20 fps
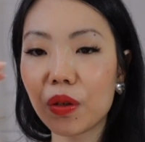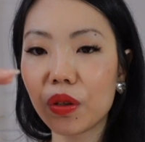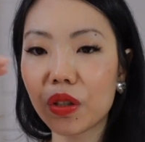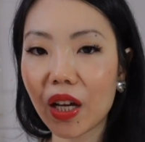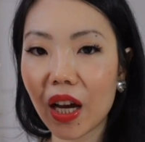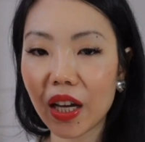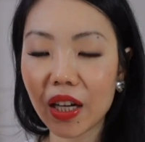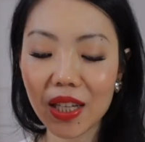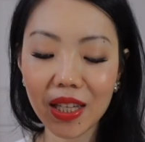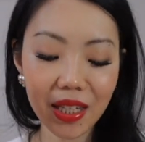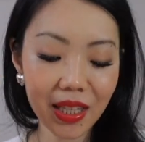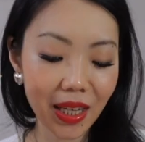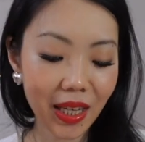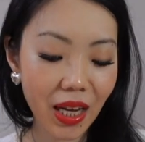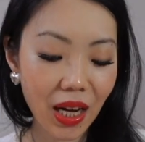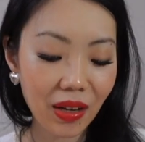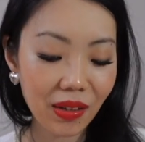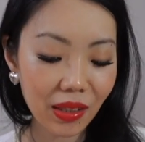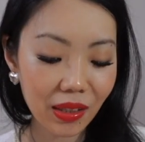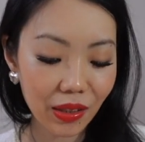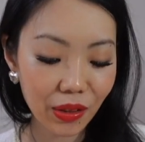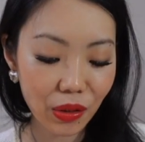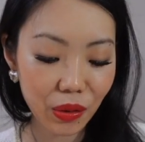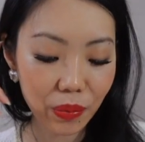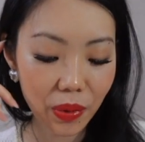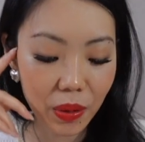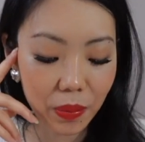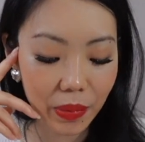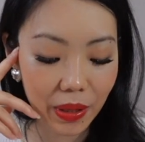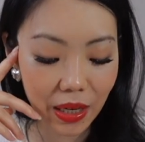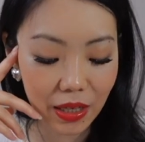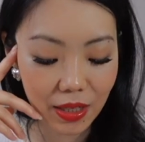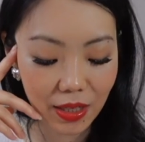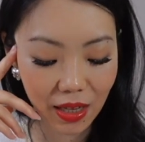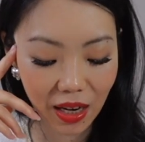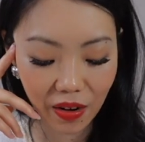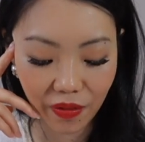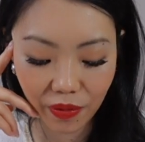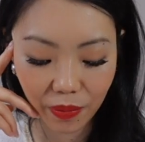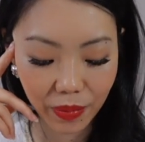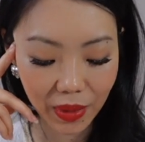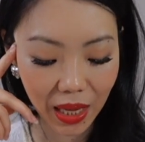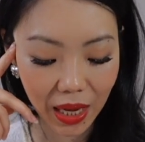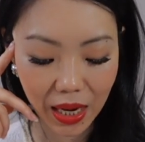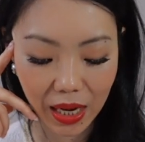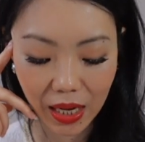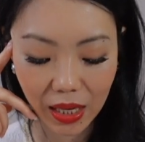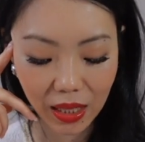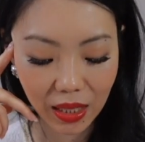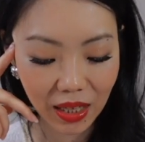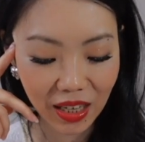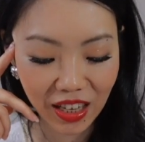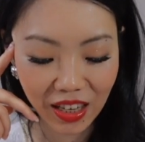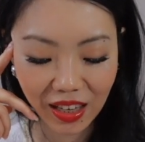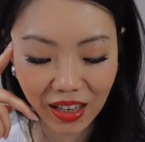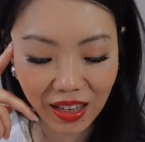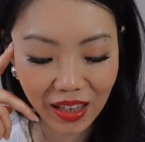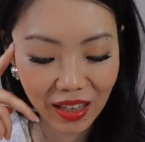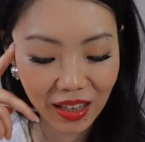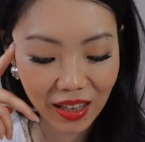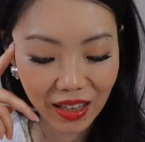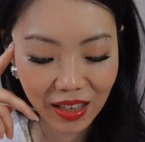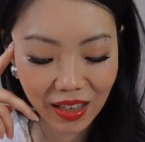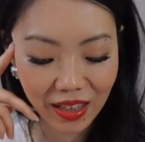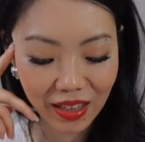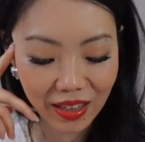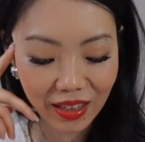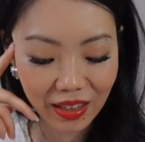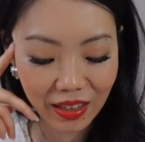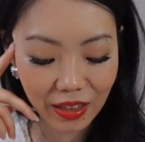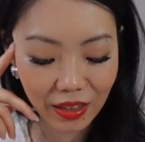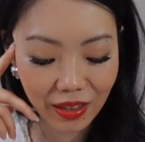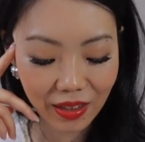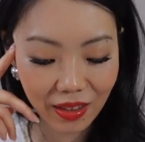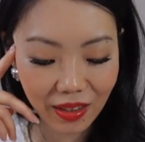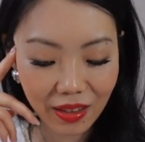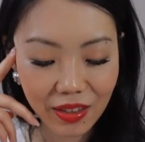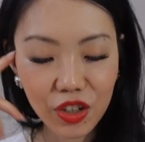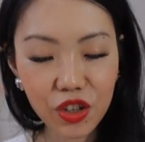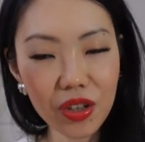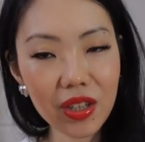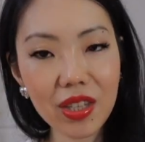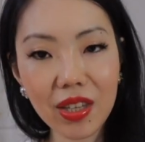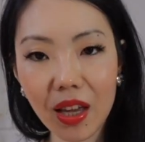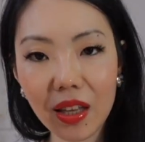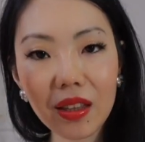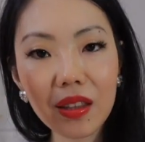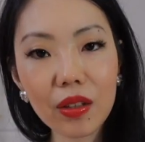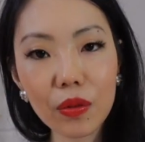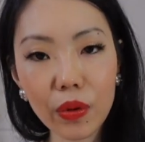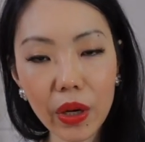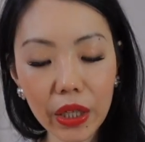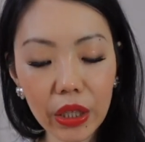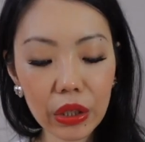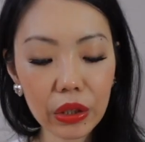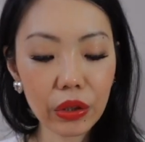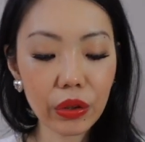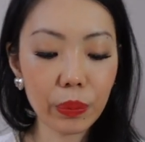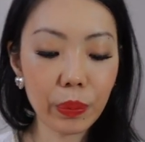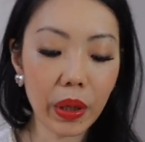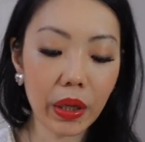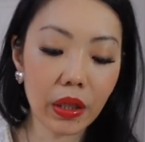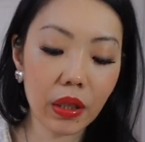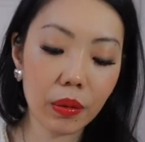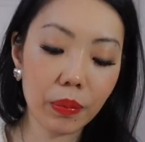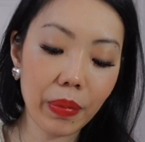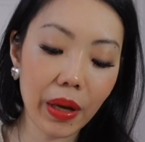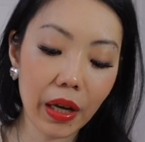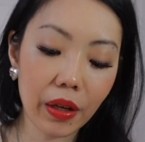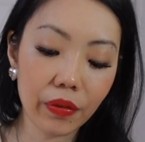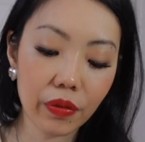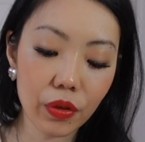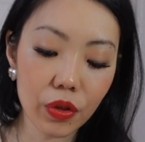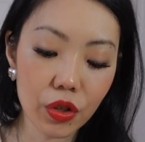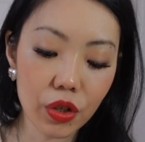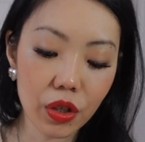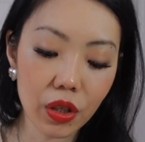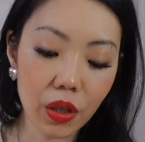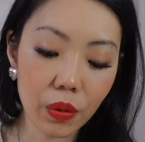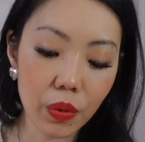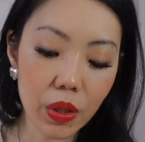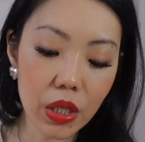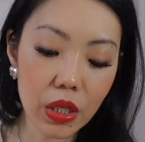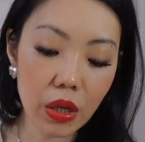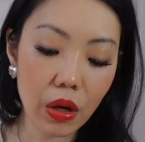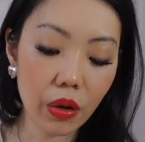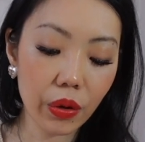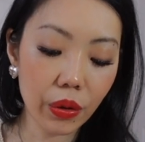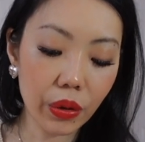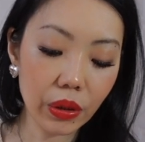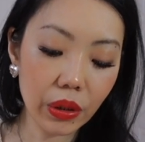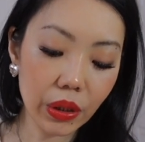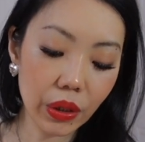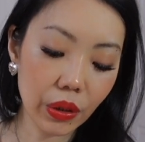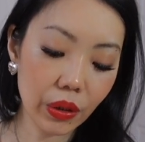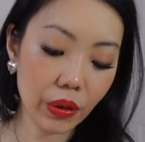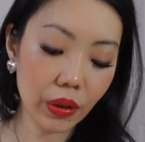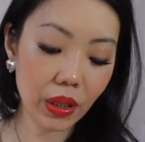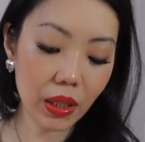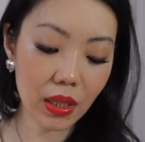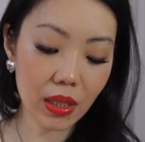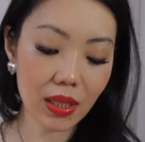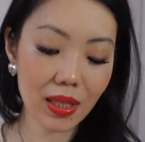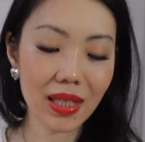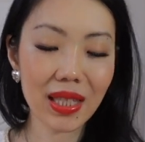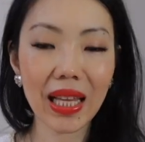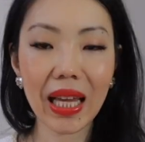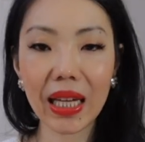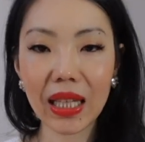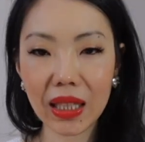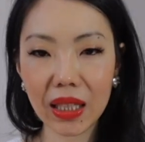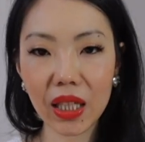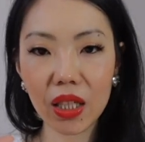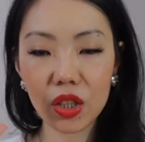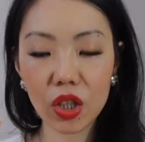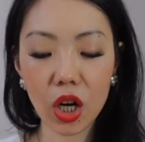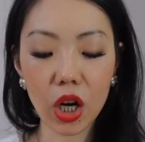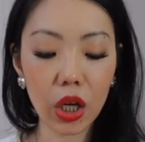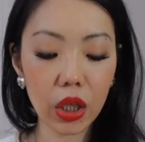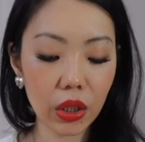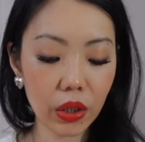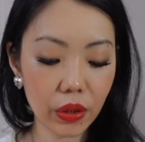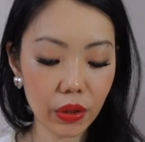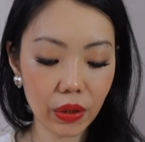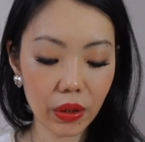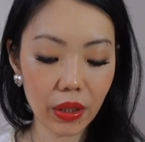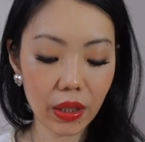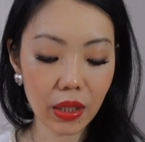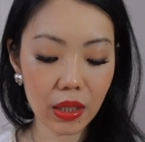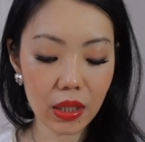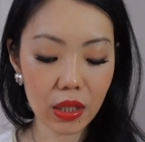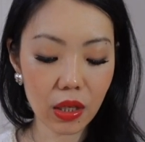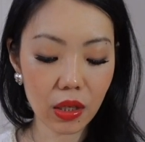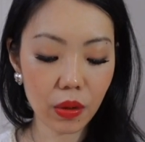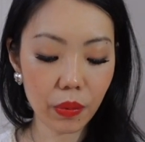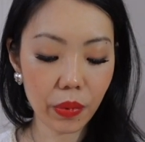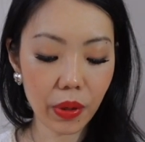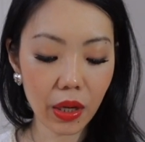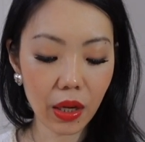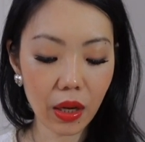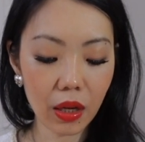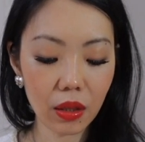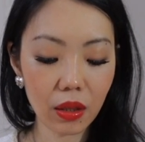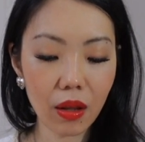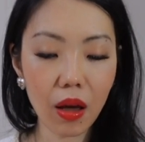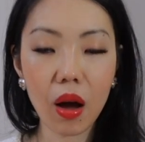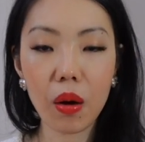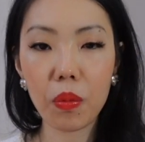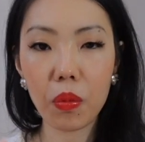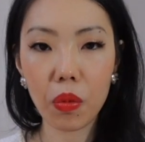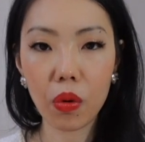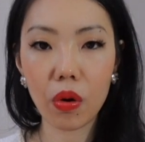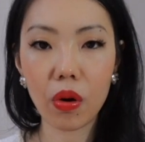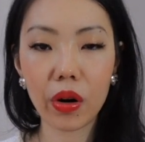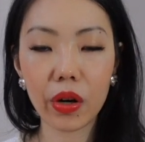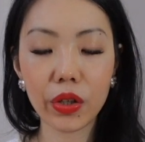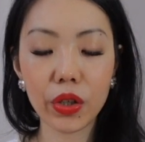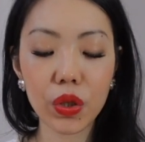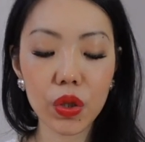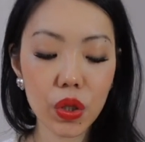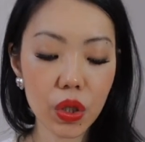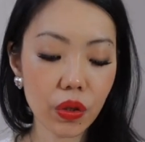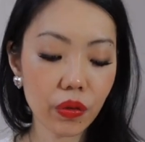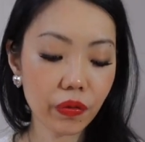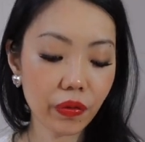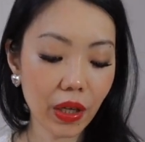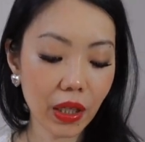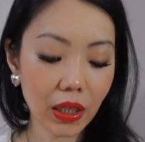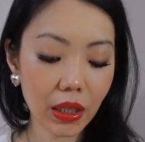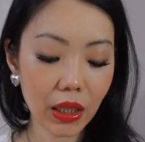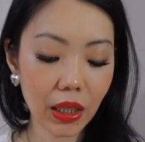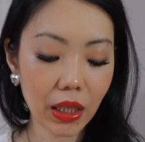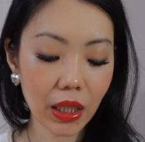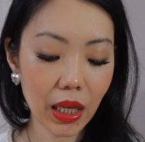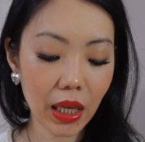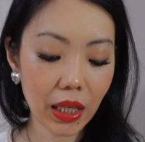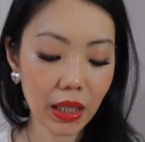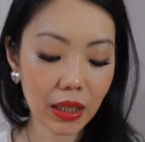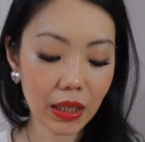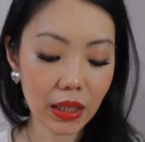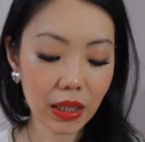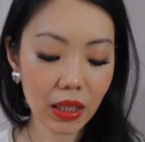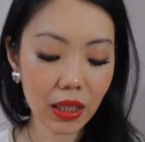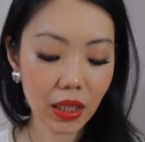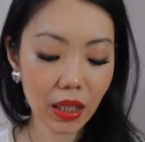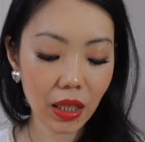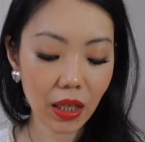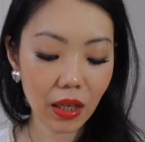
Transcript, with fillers: it will kind of stick out a little bit but aside from that just get the regular bucket bag version that we saw earlier it's slightly taller it's gonna be a lot more user friendly and